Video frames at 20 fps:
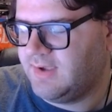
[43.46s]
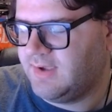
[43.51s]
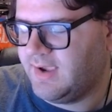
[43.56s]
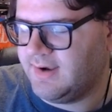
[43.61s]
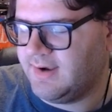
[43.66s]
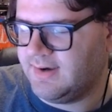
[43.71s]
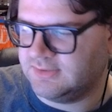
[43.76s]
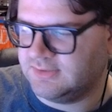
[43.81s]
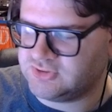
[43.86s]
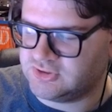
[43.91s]

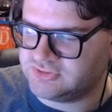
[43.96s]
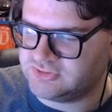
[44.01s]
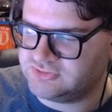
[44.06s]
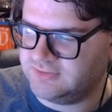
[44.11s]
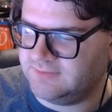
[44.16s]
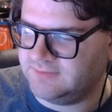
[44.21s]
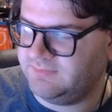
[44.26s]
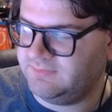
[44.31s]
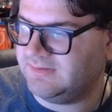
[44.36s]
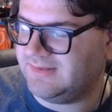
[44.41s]
And it's also going
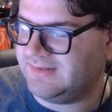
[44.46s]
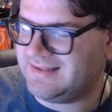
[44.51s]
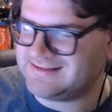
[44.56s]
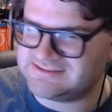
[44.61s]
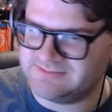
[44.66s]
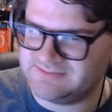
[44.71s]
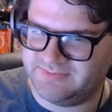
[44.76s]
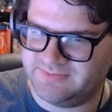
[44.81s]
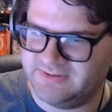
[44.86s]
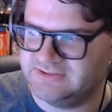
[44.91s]
to be the last
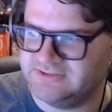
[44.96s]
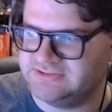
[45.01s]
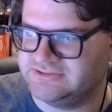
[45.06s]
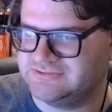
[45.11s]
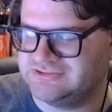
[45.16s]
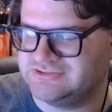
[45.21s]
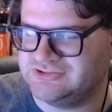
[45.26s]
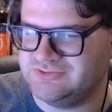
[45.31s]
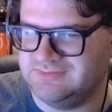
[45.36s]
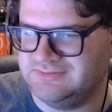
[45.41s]
appearance of
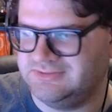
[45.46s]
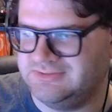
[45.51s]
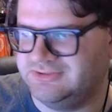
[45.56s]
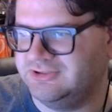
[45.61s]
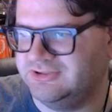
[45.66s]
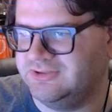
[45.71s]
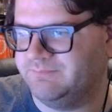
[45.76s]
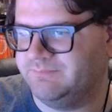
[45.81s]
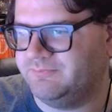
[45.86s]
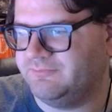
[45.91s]
Scooby
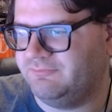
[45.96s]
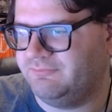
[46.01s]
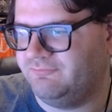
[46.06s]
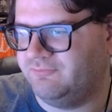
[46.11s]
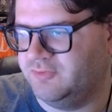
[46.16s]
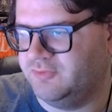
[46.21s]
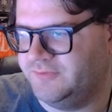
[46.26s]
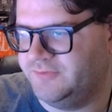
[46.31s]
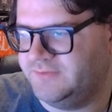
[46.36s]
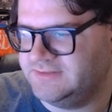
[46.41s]
Dum
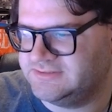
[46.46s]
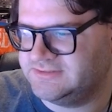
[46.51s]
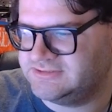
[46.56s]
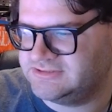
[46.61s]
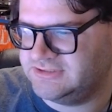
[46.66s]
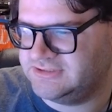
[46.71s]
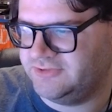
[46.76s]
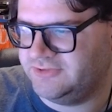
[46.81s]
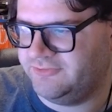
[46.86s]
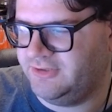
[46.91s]
for this
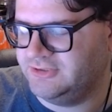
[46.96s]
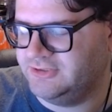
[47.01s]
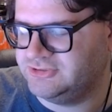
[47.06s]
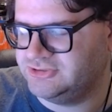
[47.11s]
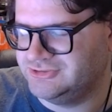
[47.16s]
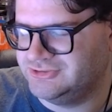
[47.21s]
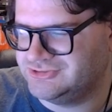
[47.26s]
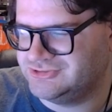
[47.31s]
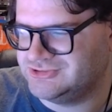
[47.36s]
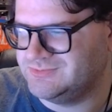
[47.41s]
iteration
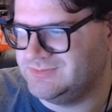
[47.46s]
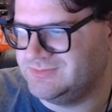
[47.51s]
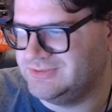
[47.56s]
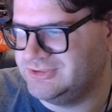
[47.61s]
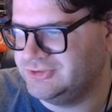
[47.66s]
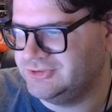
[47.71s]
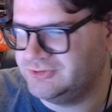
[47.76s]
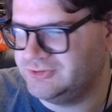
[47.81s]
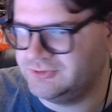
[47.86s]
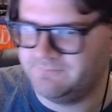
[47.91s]
of Scooby
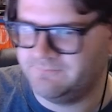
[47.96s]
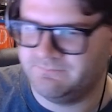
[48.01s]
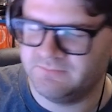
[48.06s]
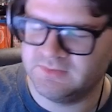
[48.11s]
Doo,